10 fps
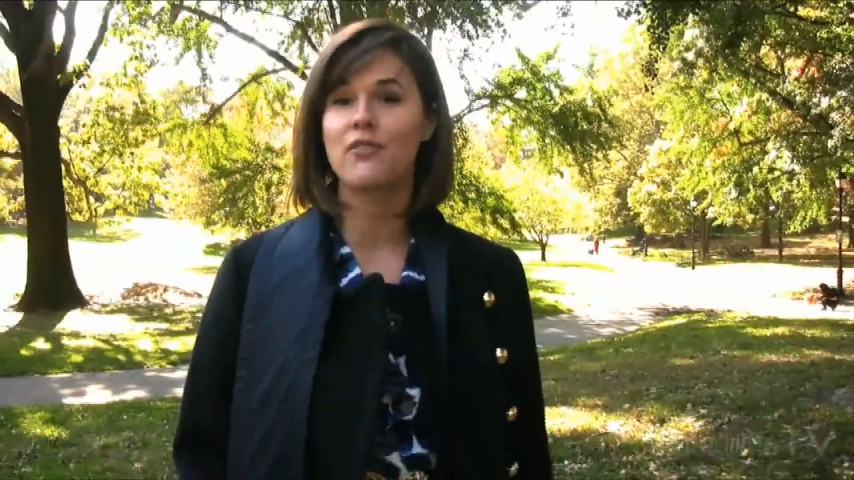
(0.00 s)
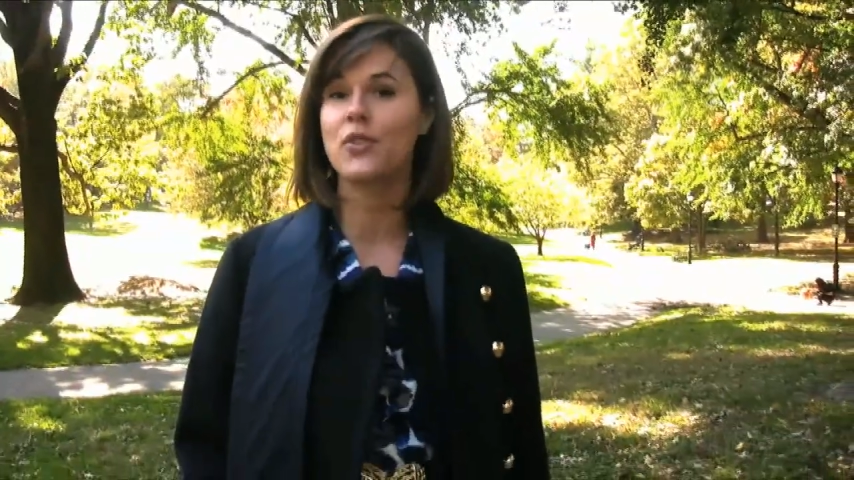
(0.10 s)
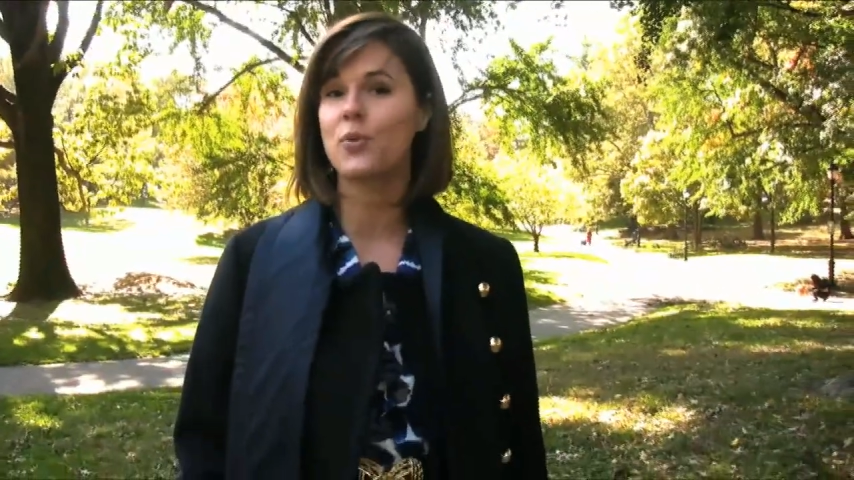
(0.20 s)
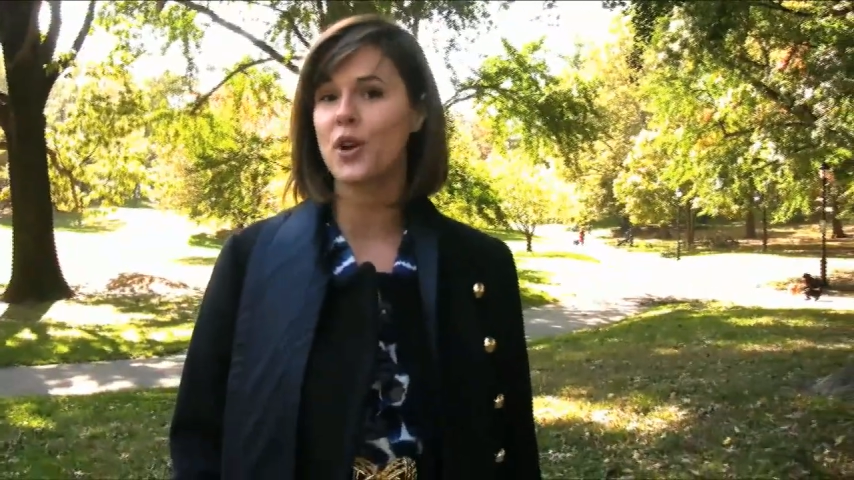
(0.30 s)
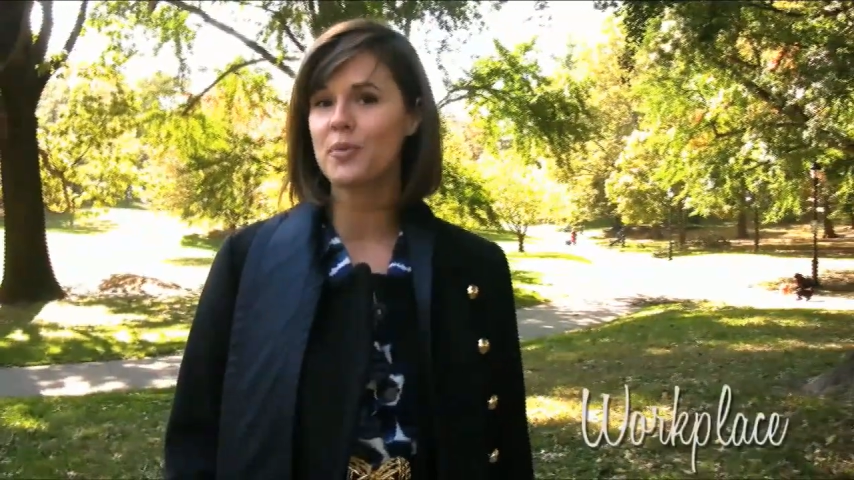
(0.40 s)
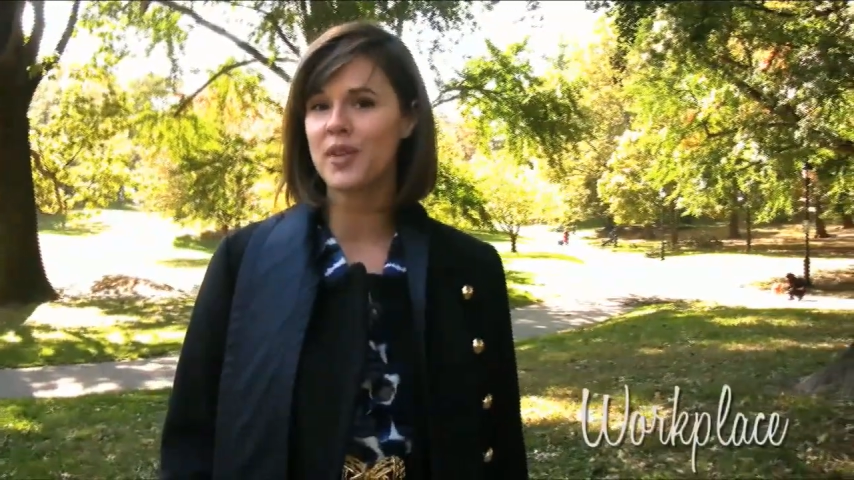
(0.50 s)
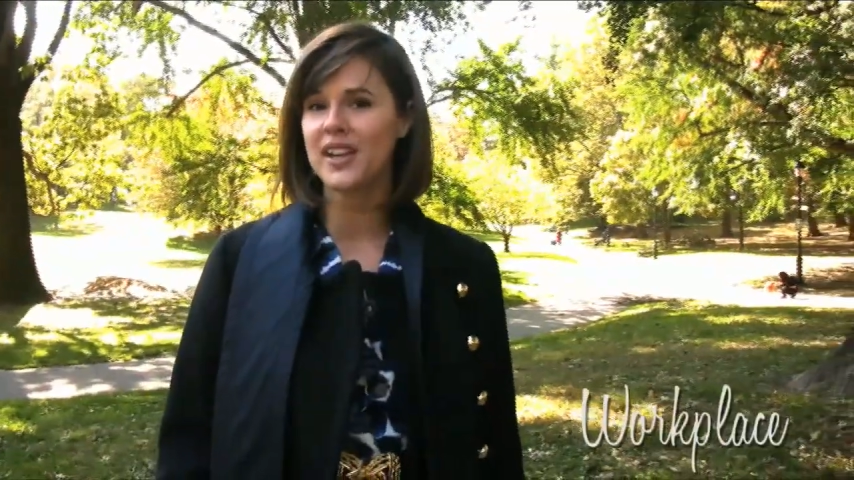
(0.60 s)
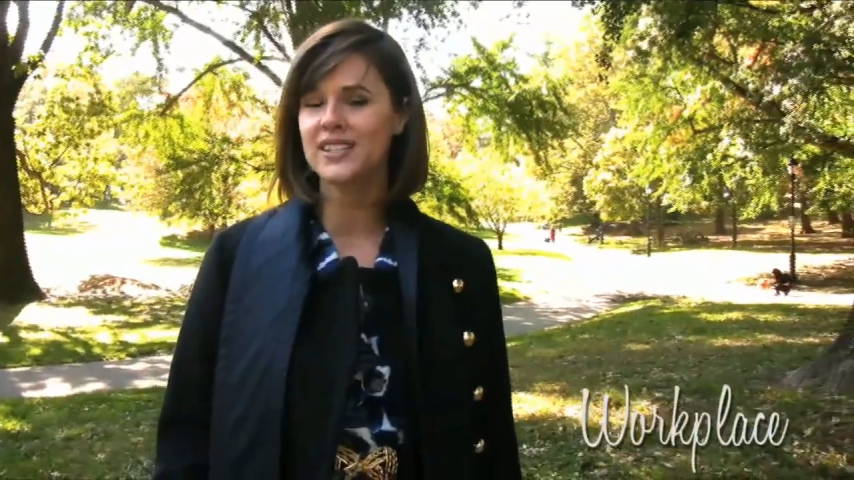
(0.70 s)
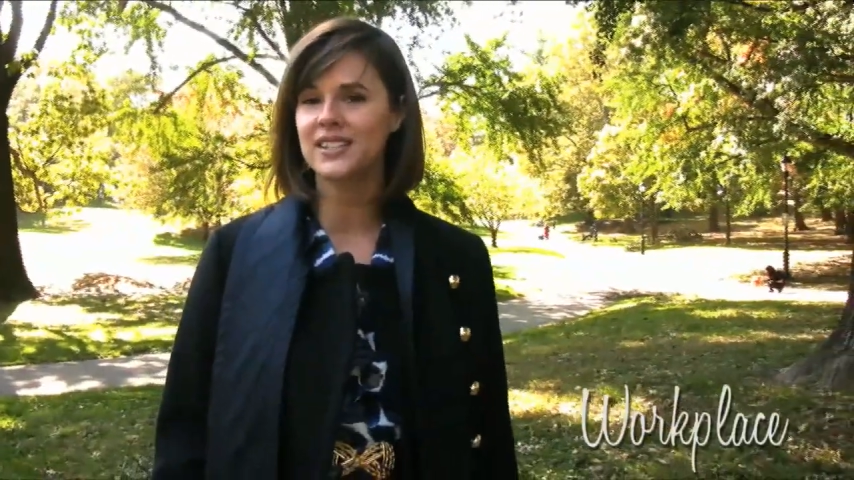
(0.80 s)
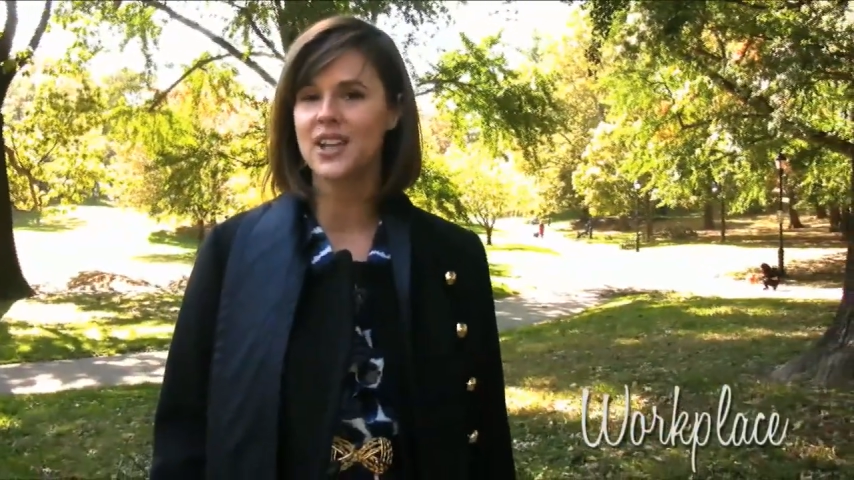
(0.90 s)
For the
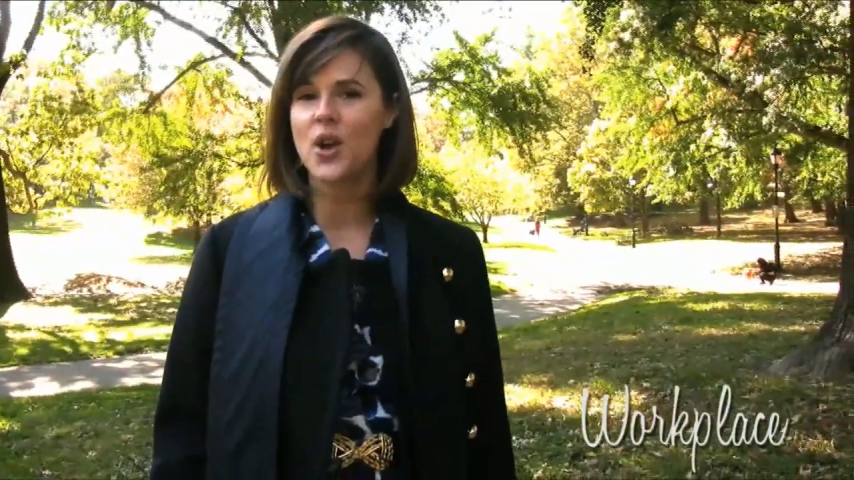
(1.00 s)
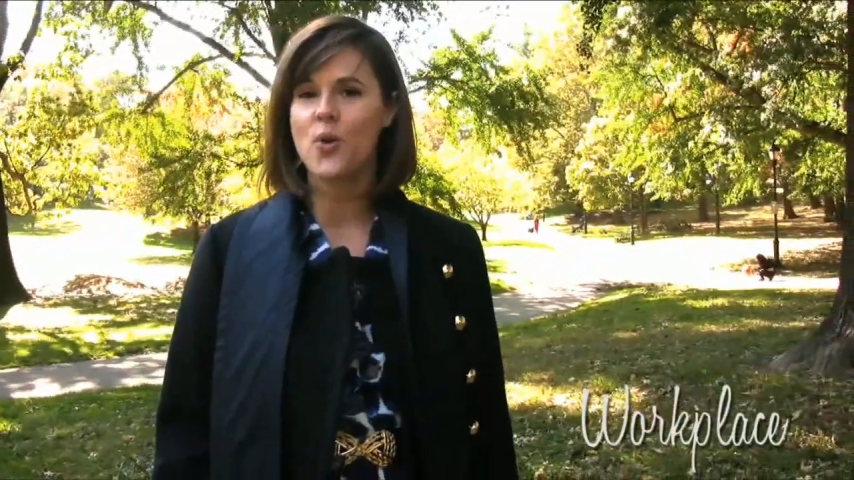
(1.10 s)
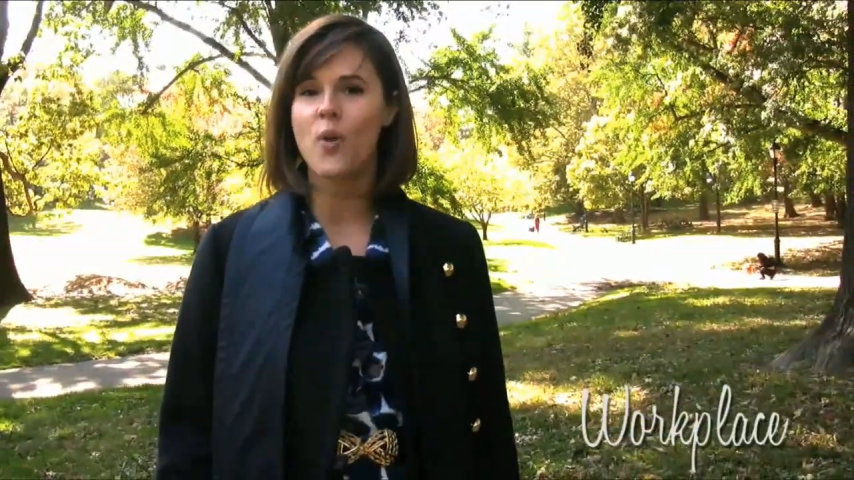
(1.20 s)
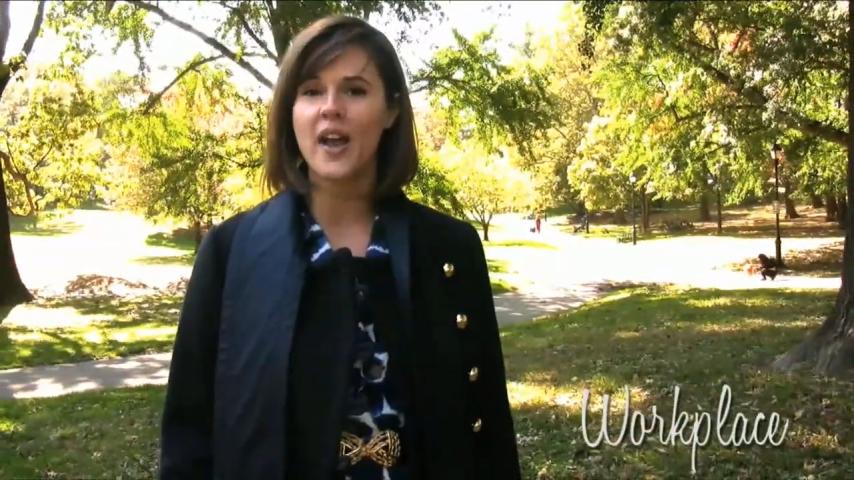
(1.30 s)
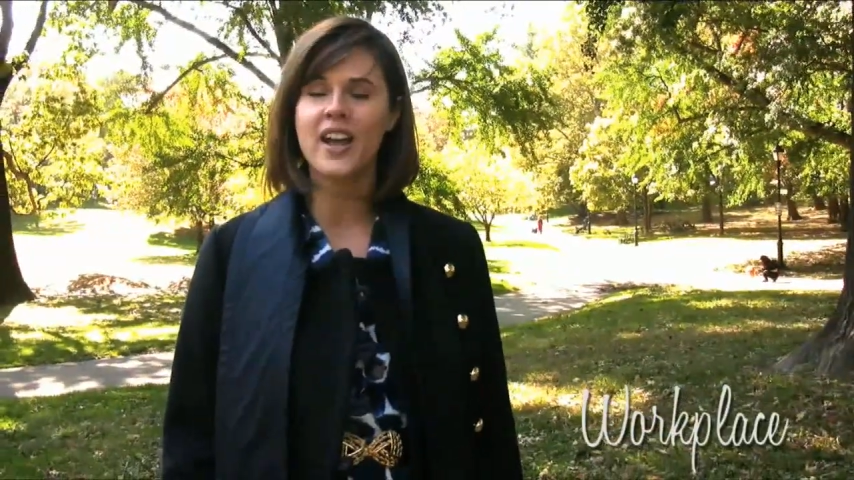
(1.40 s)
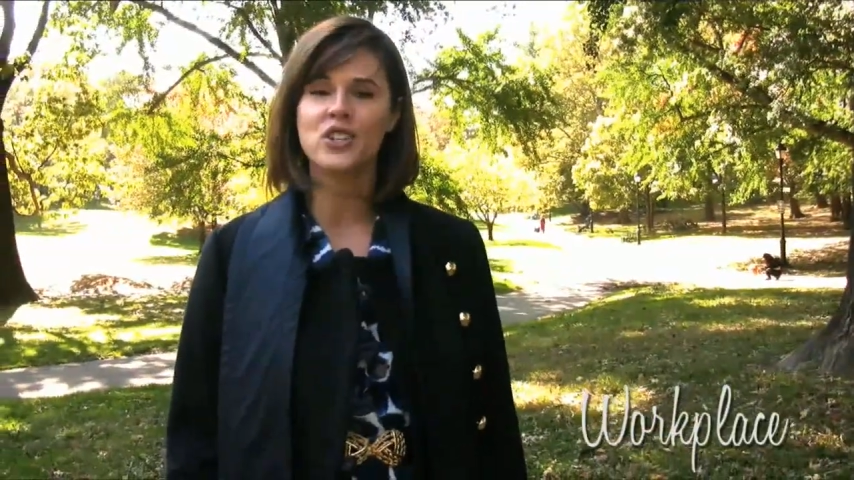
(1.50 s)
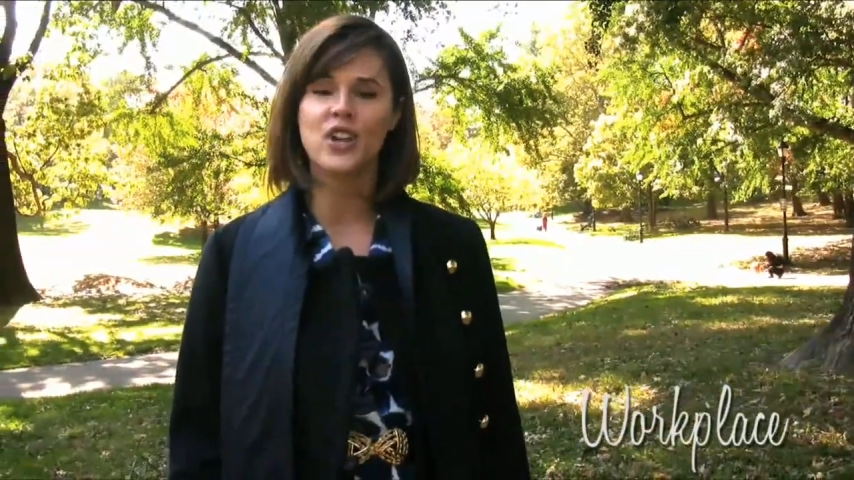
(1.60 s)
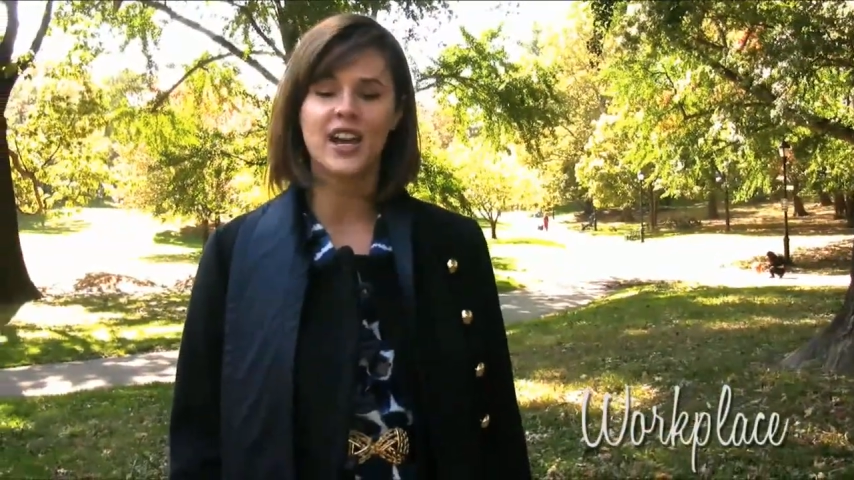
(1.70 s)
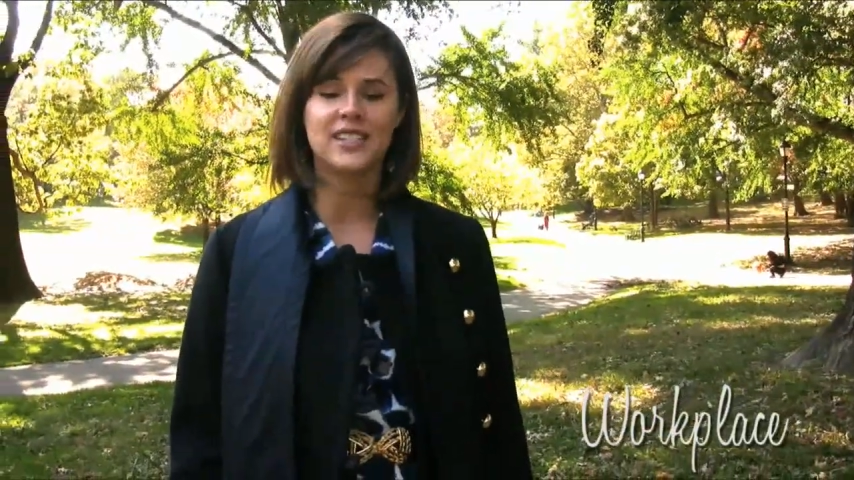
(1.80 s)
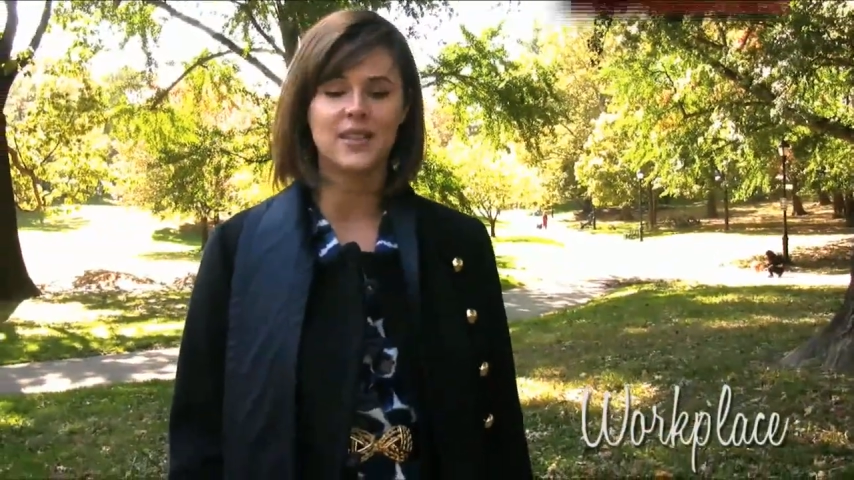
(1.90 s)
workplace, why not
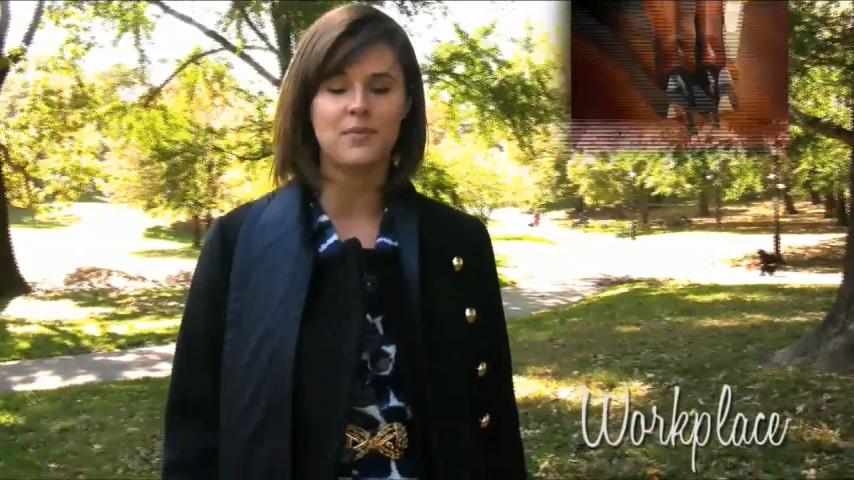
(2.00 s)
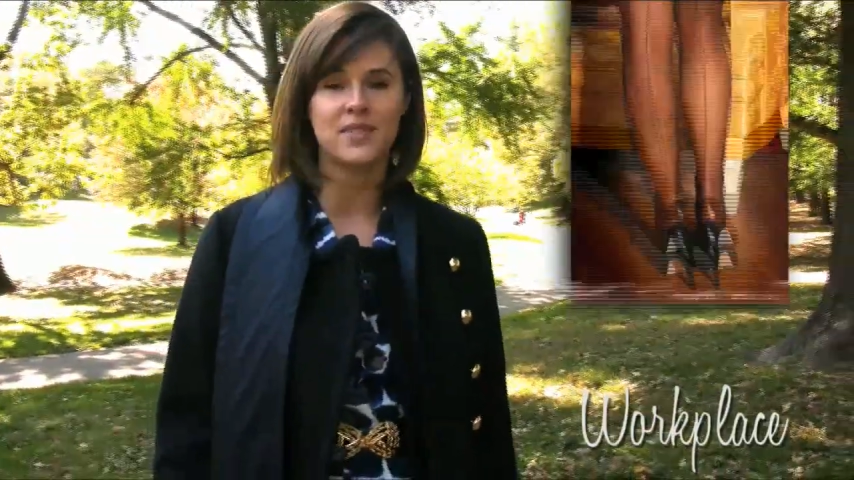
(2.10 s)
try some